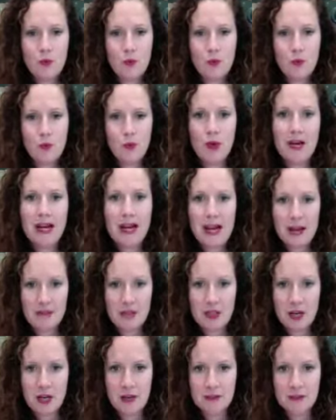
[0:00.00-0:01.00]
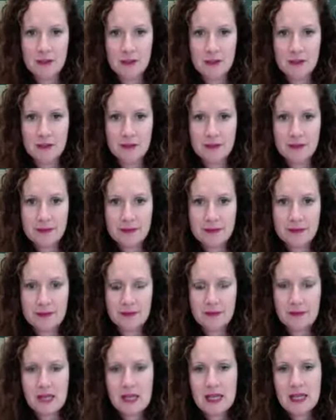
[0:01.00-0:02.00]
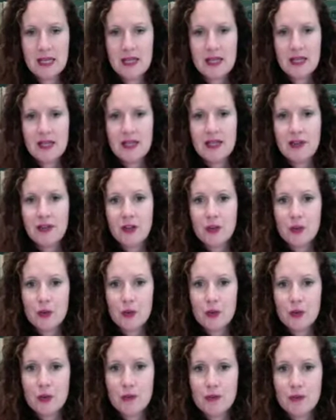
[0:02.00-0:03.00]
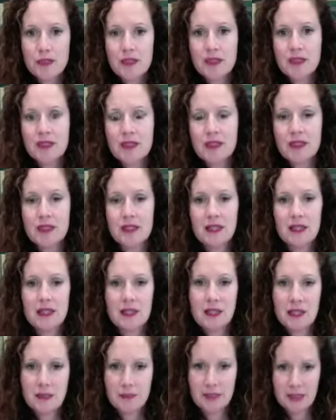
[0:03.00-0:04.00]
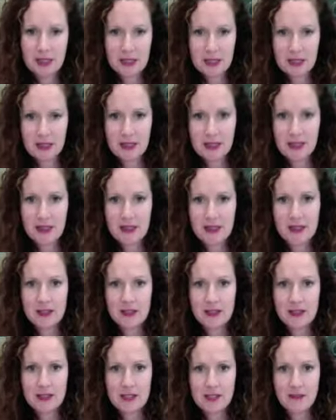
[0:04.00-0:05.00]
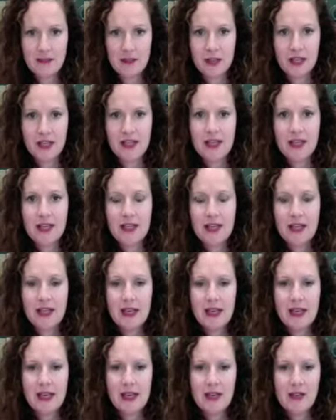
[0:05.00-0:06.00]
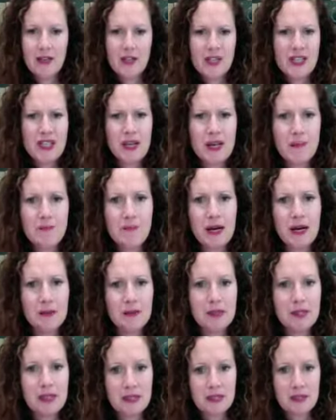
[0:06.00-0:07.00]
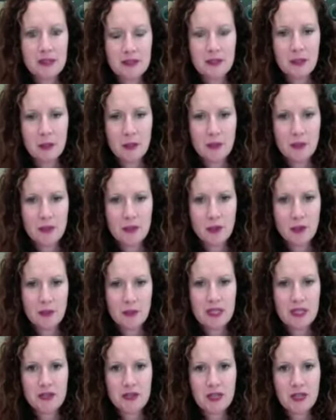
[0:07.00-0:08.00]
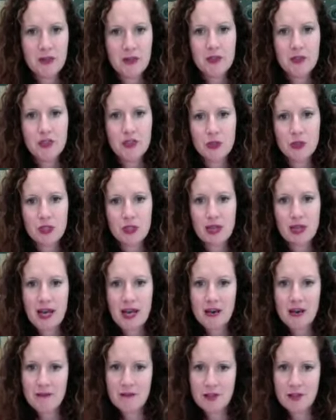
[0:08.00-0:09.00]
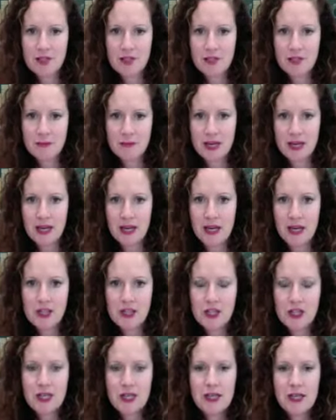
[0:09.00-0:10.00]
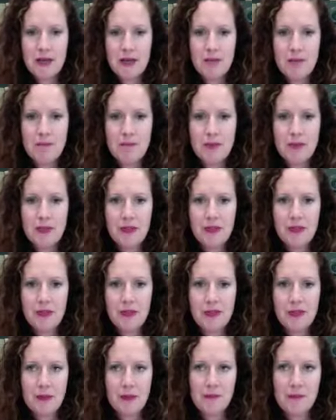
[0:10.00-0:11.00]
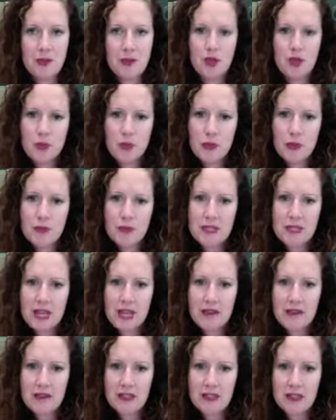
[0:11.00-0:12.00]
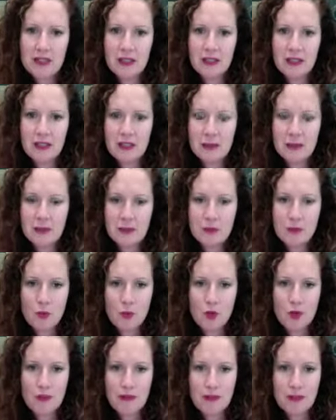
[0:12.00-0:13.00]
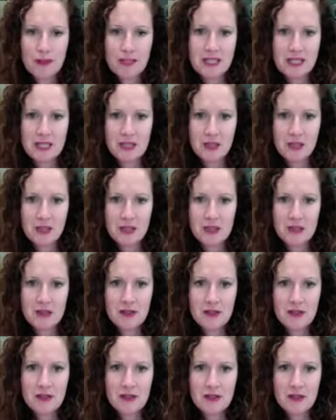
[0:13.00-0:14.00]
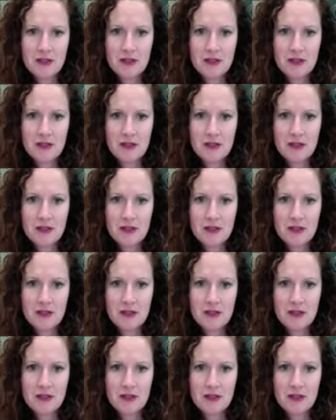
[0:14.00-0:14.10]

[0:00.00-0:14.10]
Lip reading: what I have to offer. Now the group, completely different. And there's a lot of public open groups out there, which you could have versus a page, but the groups have a little bit more limitations